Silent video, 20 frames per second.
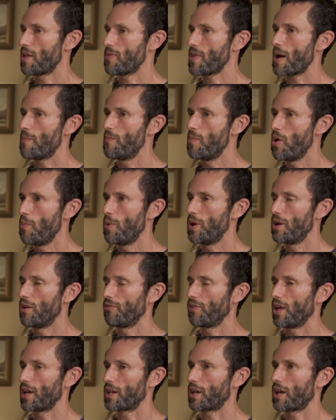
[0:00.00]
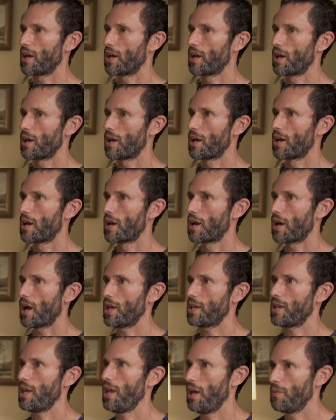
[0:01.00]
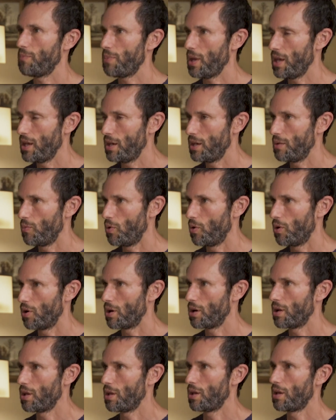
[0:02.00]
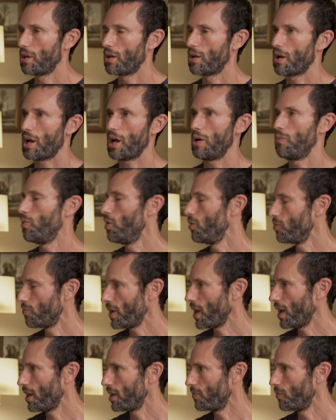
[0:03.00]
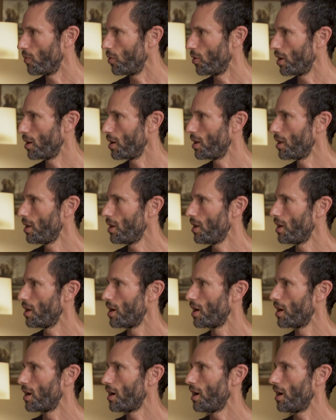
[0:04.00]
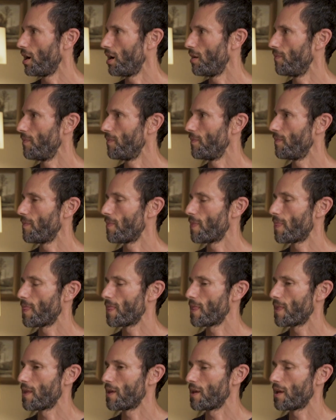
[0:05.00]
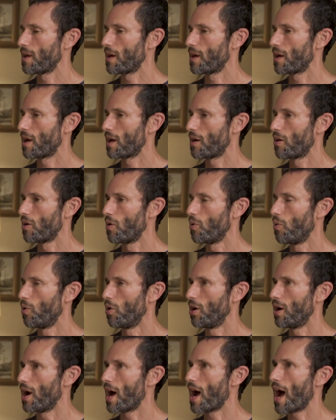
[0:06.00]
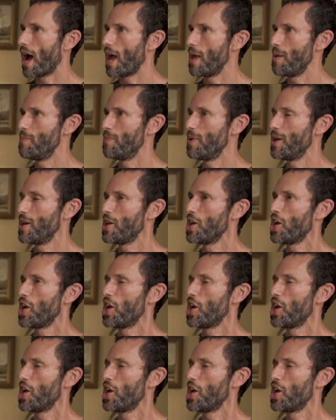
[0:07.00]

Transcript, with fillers: that moment of like, I can't pay anymore, I won't pay anymore, um, or I'm,